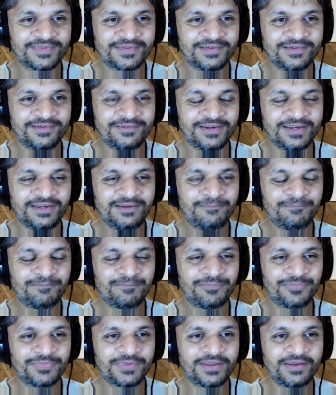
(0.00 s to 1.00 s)
Okay.
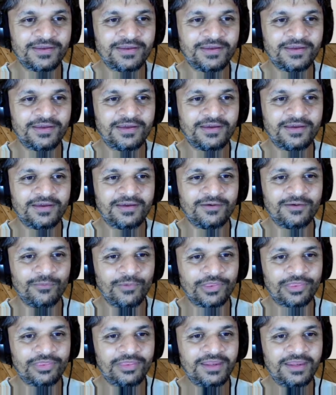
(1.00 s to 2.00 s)

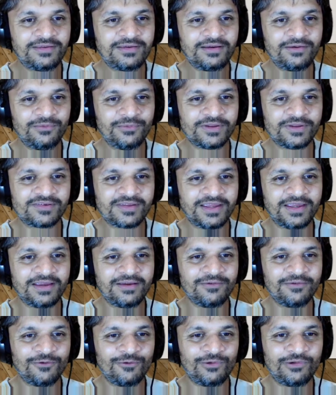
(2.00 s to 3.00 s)
With theta, we're
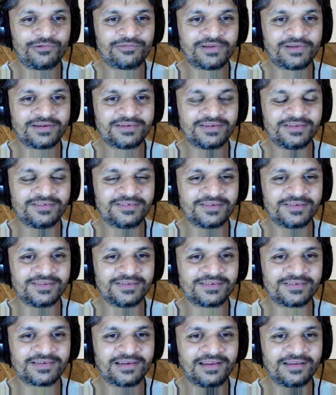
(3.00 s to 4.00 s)
saying all functions in
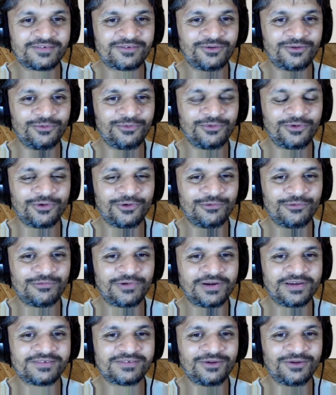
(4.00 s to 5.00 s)
this class don't grow
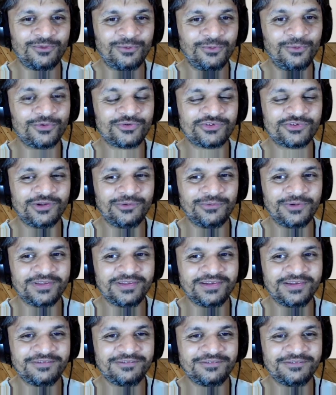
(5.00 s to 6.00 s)
faster or slower
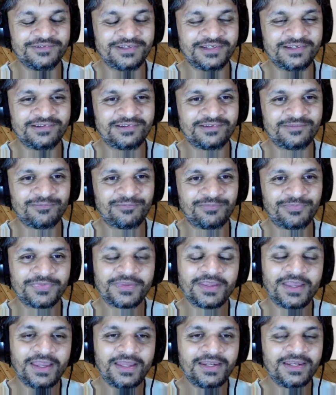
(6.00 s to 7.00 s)
than f of n.
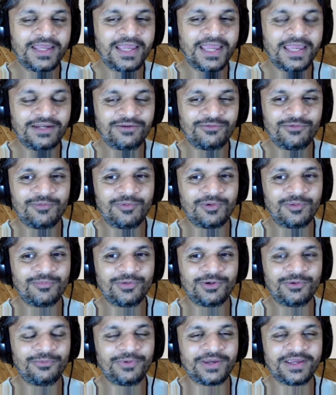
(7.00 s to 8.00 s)
And again,
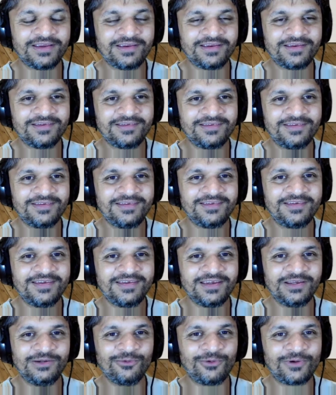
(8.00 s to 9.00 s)
remember, we're
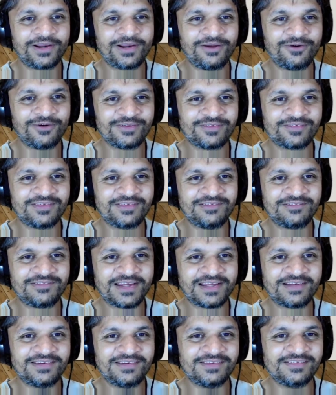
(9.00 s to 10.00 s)
ignoring constant
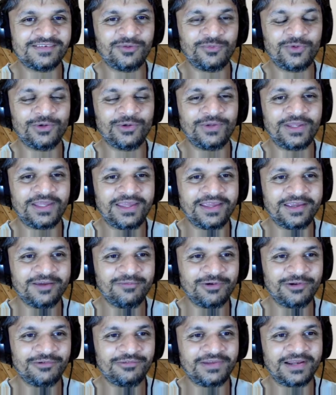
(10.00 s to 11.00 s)
factors and we only care
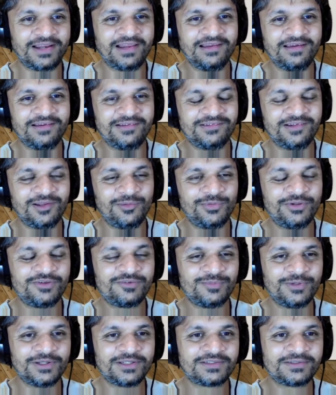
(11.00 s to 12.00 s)
about very large numbers.
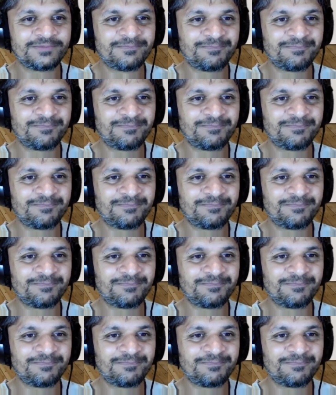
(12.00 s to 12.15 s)
But